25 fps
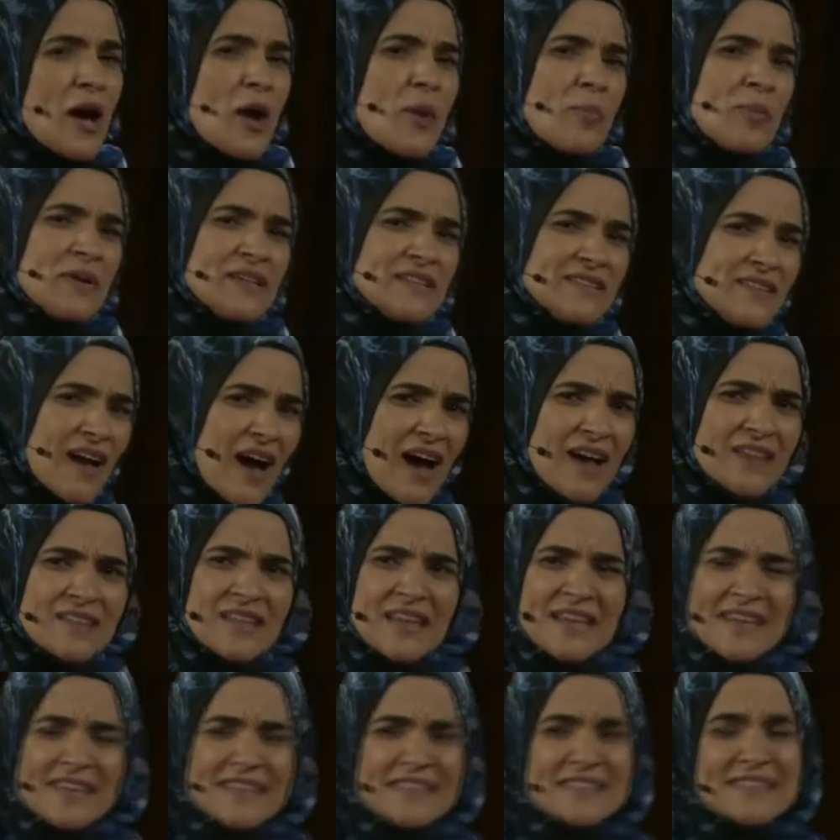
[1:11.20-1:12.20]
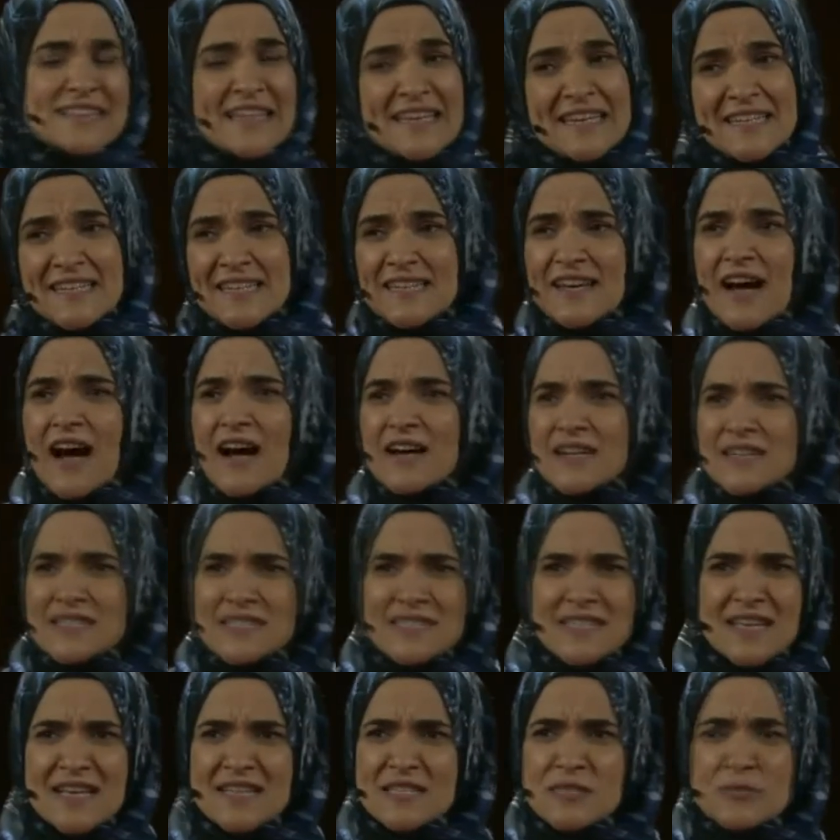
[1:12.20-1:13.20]
But not like Lady Gaga
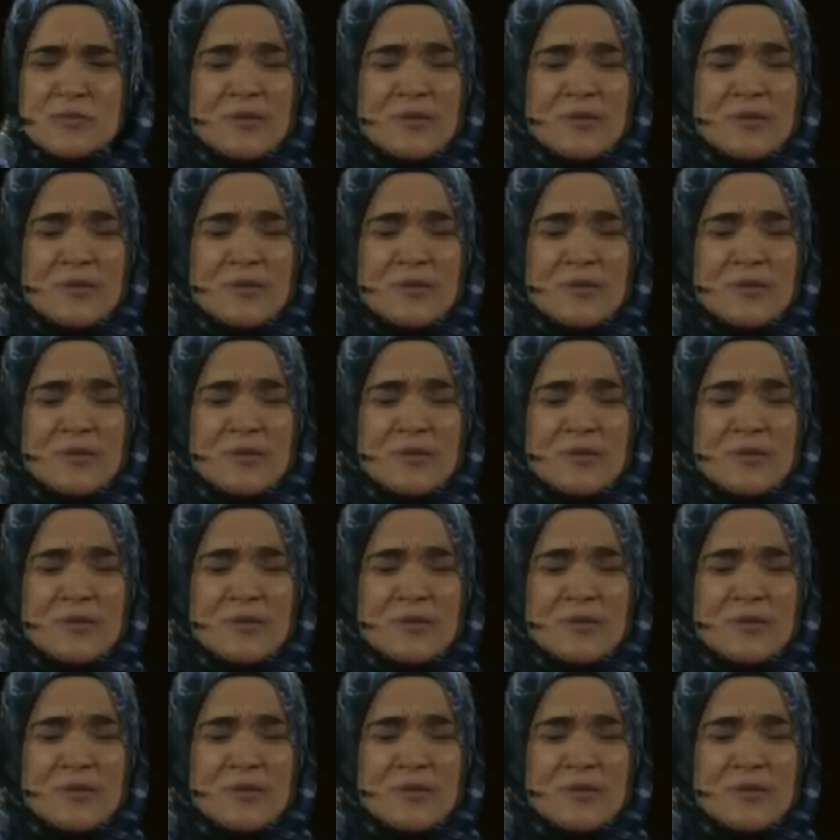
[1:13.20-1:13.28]
says,